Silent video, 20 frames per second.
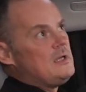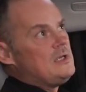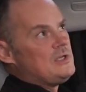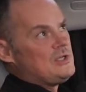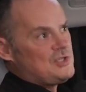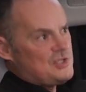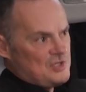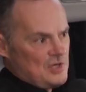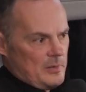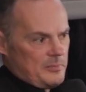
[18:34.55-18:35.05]

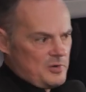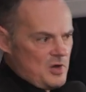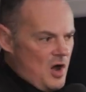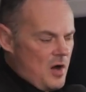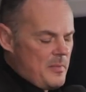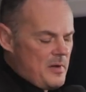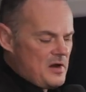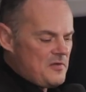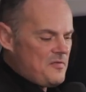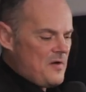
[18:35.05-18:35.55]
Some
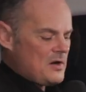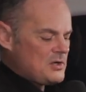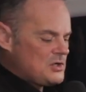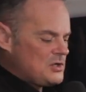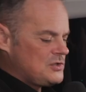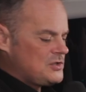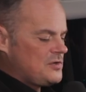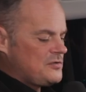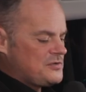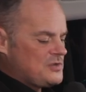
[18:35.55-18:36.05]
car
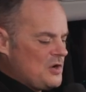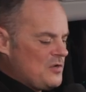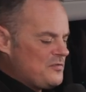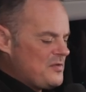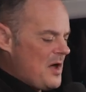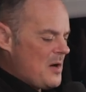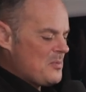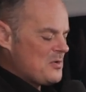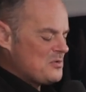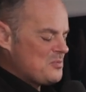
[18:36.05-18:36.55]
manufacturers have solved
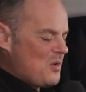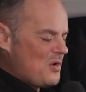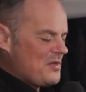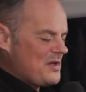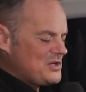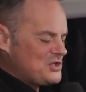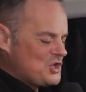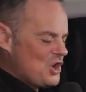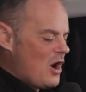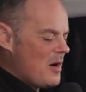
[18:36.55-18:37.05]
that with what
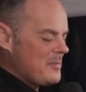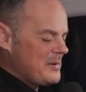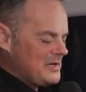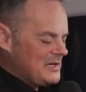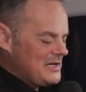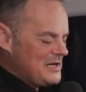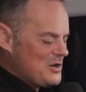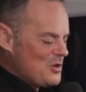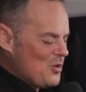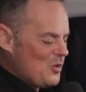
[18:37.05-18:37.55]
they
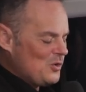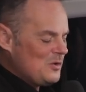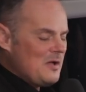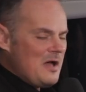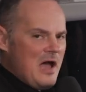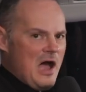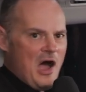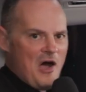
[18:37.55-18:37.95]
charmingly call